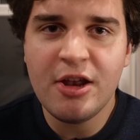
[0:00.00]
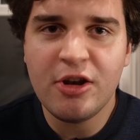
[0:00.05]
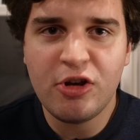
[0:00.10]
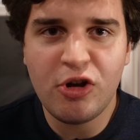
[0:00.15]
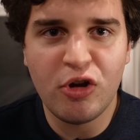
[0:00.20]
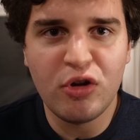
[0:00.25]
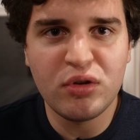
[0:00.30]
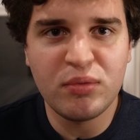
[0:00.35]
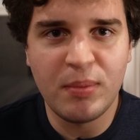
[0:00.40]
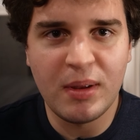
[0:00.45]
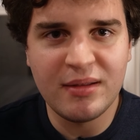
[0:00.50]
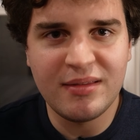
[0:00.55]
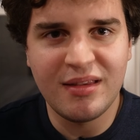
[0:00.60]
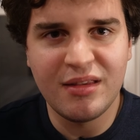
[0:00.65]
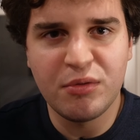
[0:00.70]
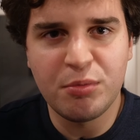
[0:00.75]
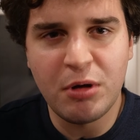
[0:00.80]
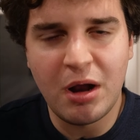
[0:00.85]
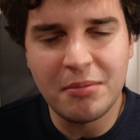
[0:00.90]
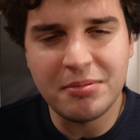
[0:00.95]
Charles
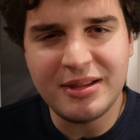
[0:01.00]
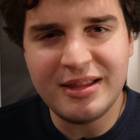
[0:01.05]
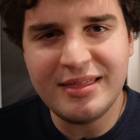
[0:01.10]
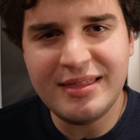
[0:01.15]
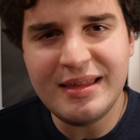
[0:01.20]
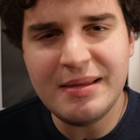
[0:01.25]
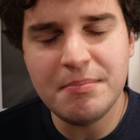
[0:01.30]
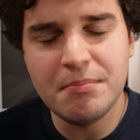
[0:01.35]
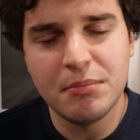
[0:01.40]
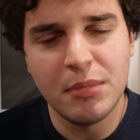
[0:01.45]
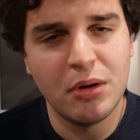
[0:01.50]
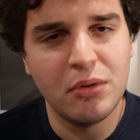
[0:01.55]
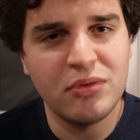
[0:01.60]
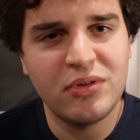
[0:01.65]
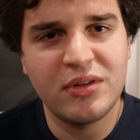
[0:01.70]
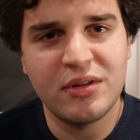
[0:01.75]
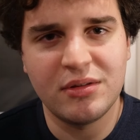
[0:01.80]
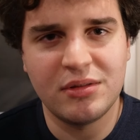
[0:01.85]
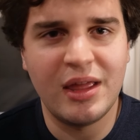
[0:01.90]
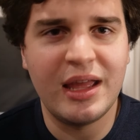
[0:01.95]
Melton's probably the
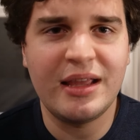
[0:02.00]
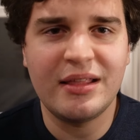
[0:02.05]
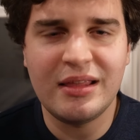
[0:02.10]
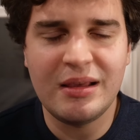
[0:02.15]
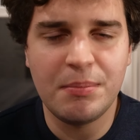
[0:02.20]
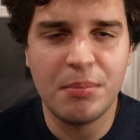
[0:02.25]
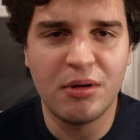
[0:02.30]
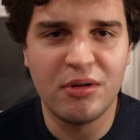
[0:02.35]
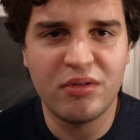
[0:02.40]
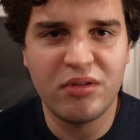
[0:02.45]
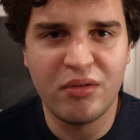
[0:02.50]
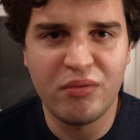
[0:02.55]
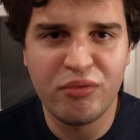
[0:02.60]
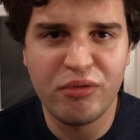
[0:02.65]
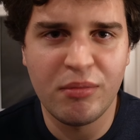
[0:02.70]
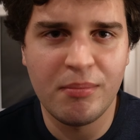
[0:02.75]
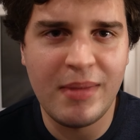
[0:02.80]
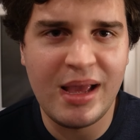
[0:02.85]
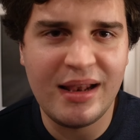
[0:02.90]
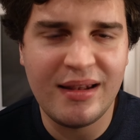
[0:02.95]
most likely person
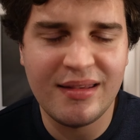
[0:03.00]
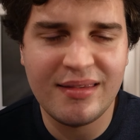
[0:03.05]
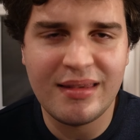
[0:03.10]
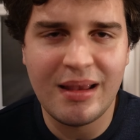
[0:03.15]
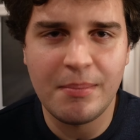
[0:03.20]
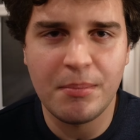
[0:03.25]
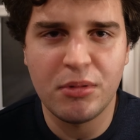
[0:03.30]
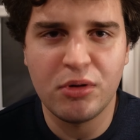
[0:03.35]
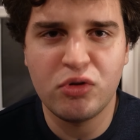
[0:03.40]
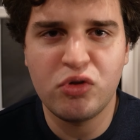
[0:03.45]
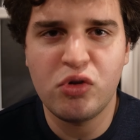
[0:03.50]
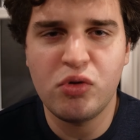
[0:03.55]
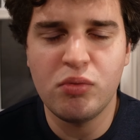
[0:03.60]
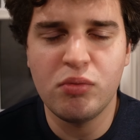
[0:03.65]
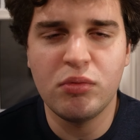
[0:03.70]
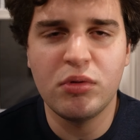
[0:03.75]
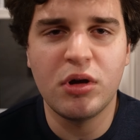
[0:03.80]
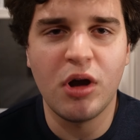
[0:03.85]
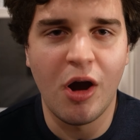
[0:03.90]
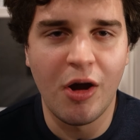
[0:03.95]
for May December
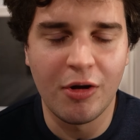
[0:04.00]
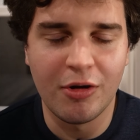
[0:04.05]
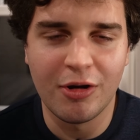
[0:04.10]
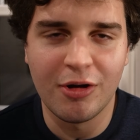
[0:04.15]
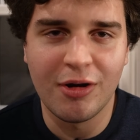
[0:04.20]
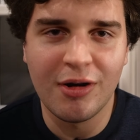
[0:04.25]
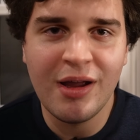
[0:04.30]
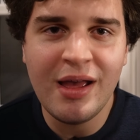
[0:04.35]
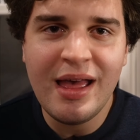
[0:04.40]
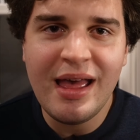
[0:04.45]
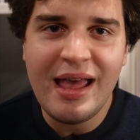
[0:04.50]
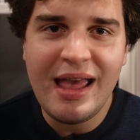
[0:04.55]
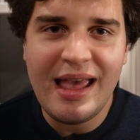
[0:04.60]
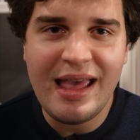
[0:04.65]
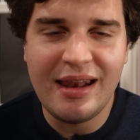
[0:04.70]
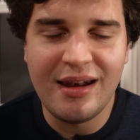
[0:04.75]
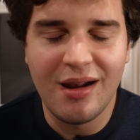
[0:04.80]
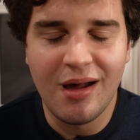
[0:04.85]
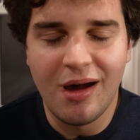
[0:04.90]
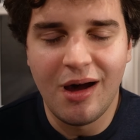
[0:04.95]
to garner
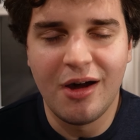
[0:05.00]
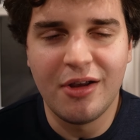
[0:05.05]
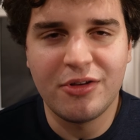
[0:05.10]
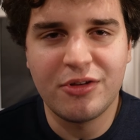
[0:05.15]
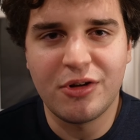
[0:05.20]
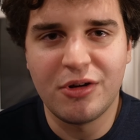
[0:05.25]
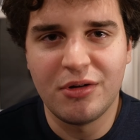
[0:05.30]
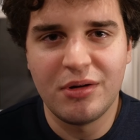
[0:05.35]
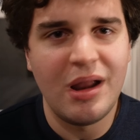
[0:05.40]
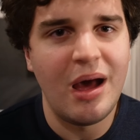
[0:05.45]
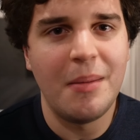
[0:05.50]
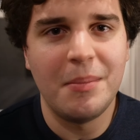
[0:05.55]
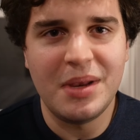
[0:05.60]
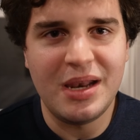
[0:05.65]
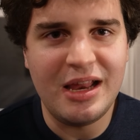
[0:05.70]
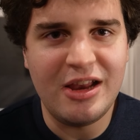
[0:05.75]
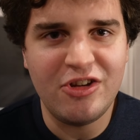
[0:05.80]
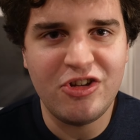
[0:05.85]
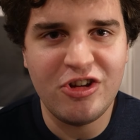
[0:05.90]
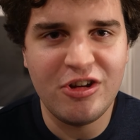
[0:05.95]
an Oscar
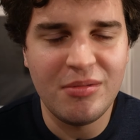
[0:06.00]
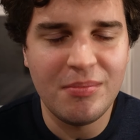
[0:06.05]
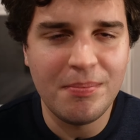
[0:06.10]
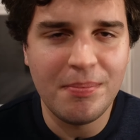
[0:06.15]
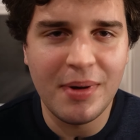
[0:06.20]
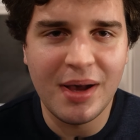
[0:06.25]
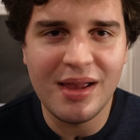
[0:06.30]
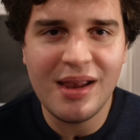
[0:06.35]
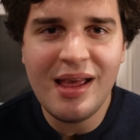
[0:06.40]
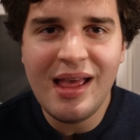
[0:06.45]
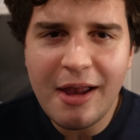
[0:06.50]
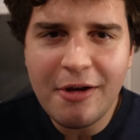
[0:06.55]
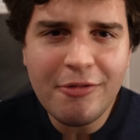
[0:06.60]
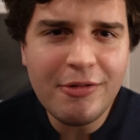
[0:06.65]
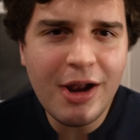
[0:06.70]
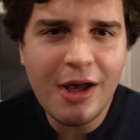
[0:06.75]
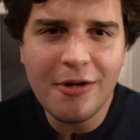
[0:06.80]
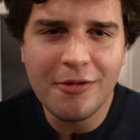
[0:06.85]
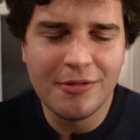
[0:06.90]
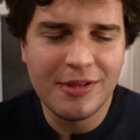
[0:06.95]
nomination, but I
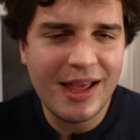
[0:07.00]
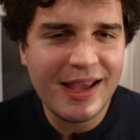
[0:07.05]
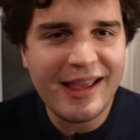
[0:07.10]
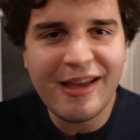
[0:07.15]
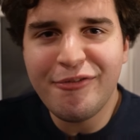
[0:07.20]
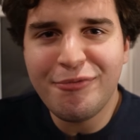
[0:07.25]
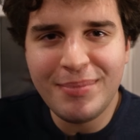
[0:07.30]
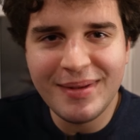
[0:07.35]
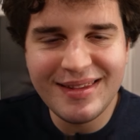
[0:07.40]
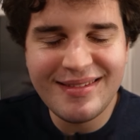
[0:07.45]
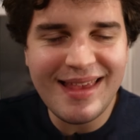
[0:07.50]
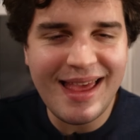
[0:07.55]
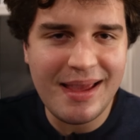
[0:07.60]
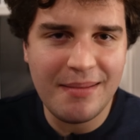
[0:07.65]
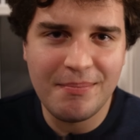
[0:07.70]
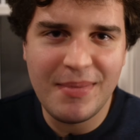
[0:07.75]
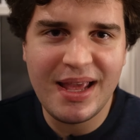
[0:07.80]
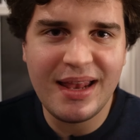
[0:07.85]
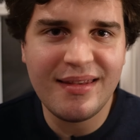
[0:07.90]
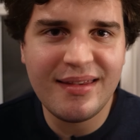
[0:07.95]
don't know. Like I've been
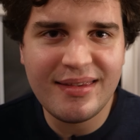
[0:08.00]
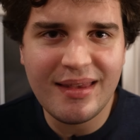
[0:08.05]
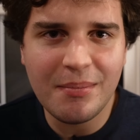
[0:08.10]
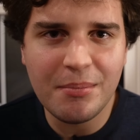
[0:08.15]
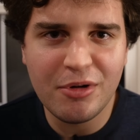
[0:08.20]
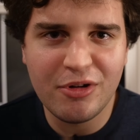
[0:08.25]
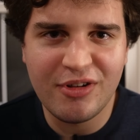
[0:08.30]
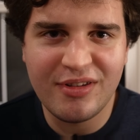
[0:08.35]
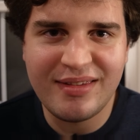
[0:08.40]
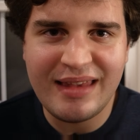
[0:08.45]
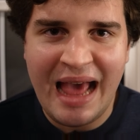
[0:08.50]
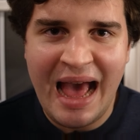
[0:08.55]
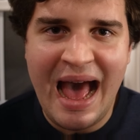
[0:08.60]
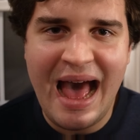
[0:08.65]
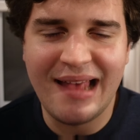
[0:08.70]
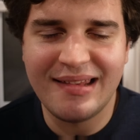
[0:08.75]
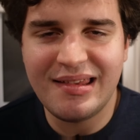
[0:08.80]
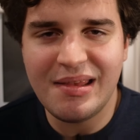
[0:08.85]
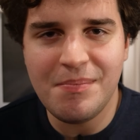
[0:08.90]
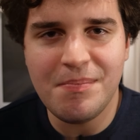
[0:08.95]
saying, May December just
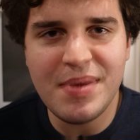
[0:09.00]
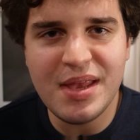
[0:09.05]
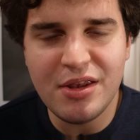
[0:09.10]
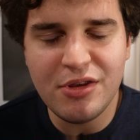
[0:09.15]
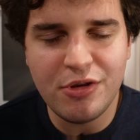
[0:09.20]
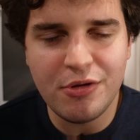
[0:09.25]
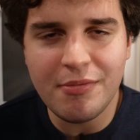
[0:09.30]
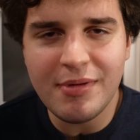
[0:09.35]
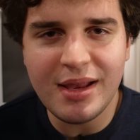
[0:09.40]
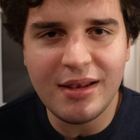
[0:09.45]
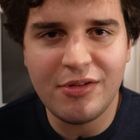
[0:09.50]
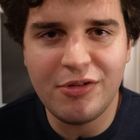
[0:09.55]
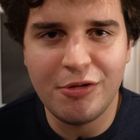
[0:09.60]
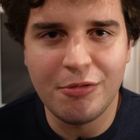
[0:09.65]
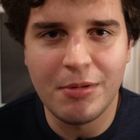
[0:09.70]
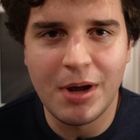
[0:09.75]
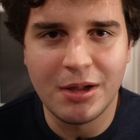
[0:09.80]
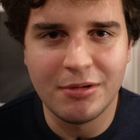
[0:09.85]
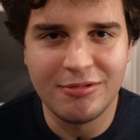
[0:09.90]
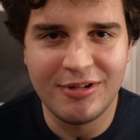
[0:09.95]
hasn't been doing
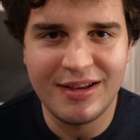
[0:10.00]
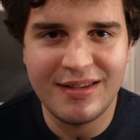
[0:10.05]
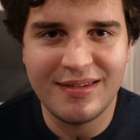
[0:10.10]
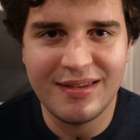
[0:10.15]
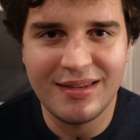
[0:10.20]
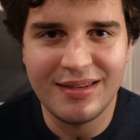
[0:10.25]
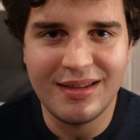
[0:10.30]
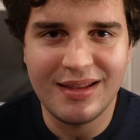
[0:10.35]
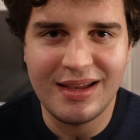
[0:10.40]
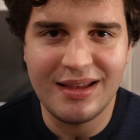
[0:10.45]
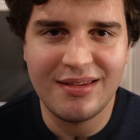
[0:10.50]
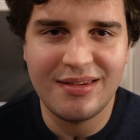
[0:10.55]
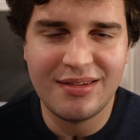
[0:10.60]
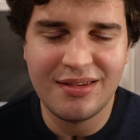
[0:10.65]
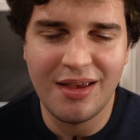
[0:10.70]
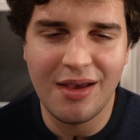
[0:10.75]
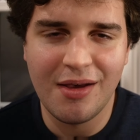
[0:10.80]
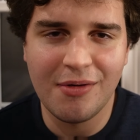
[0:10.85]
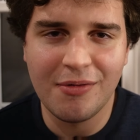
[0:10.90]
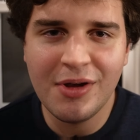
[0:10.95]
too well recently,
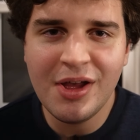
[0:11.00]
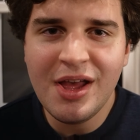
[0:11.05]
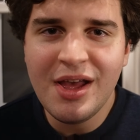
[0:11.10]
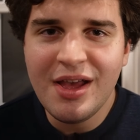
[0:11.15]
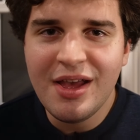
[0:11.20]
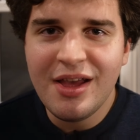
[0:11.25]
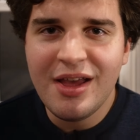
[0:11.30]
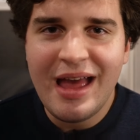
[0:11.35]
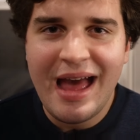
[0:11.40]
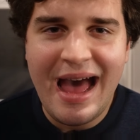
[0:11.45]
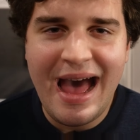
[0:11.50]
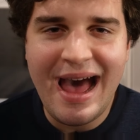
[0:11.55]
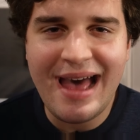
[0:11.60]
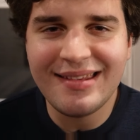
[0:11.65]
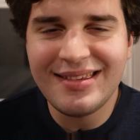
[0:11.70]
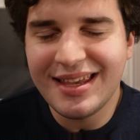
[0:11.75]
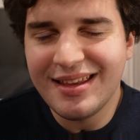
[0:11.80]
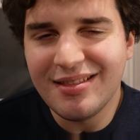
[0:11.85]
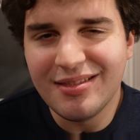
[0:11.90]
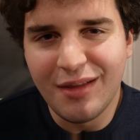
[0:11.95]
so
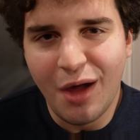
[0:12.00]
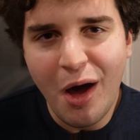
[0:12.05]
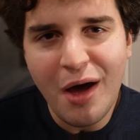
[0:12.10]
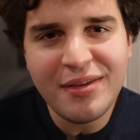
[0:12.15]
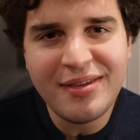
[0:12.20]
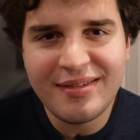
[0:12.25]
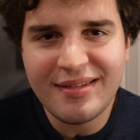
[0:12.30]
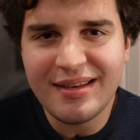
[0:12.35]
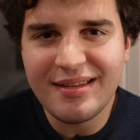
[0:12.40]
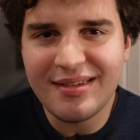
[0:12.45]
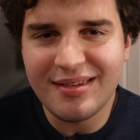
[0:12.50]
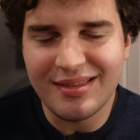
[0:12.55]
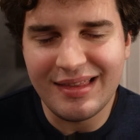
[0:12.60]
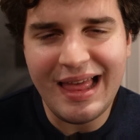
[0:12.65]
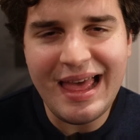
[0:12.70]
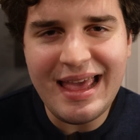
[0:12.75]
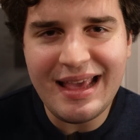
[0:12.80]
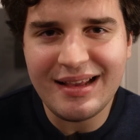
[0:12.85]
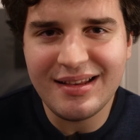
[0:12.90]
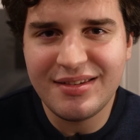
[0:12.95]
has it lost its
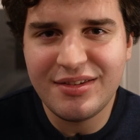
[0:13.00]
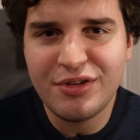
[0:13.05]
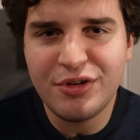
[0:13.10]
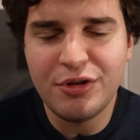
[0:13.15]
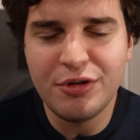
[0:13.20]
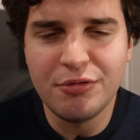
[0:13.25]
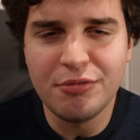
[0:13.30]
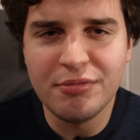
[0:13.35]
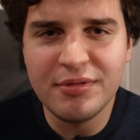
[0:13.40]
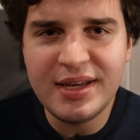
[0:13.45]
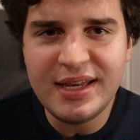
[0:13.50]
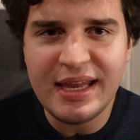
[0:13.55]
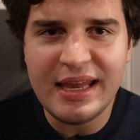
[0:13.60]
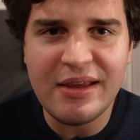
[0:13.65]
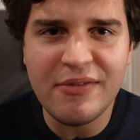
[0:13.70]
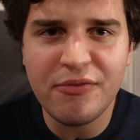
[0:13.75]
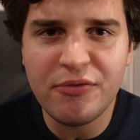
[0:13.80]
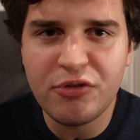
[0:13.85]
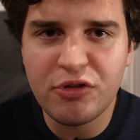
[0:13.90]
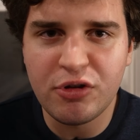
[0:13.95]
legs to
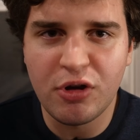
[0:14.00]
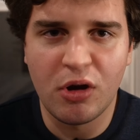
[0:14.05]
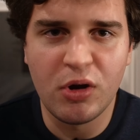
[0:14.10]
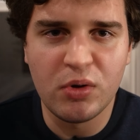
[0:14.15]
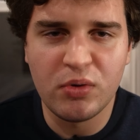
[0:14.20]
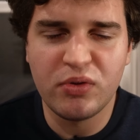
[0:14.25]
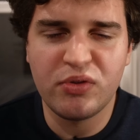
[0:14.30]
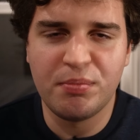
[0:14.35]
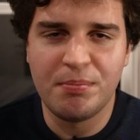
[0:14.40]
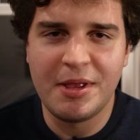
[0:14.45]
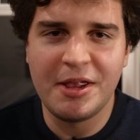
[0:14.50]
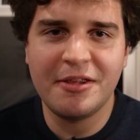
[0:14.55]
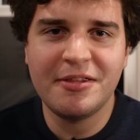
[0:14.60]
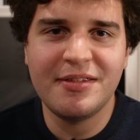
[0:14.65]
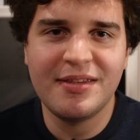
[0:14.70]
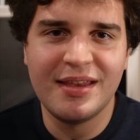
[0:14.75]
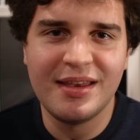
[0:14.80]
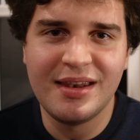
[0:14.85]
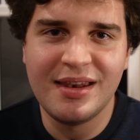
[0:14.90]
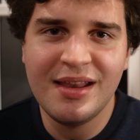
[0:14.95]
give Charles
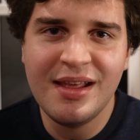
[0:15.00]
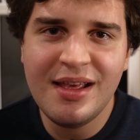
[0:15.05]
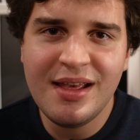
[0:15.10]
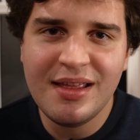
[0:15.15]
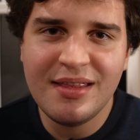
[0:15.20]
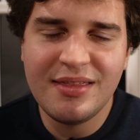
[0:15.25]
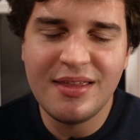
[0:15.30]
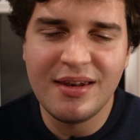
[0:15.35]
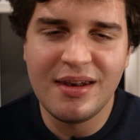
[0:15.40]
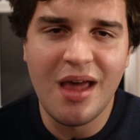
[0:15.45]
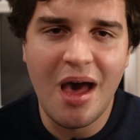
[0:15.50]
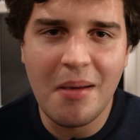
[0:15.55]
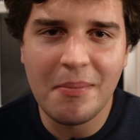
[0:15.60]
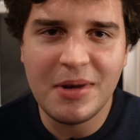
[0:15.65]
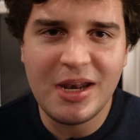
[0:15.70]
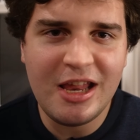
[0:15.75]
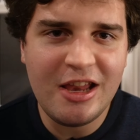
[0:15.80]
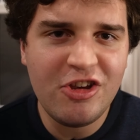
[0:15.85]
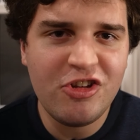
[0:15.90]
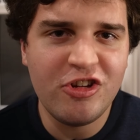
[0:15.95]
Melton the
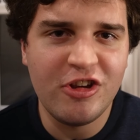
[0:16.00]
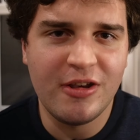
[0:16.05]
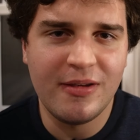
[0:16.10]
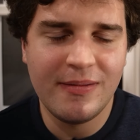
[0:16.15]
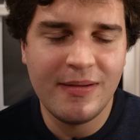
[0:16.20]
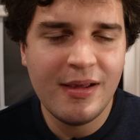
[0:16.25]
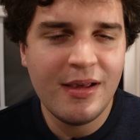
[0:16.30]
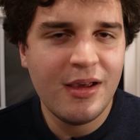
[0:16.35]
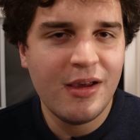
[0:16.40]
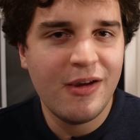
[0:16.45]
nomination?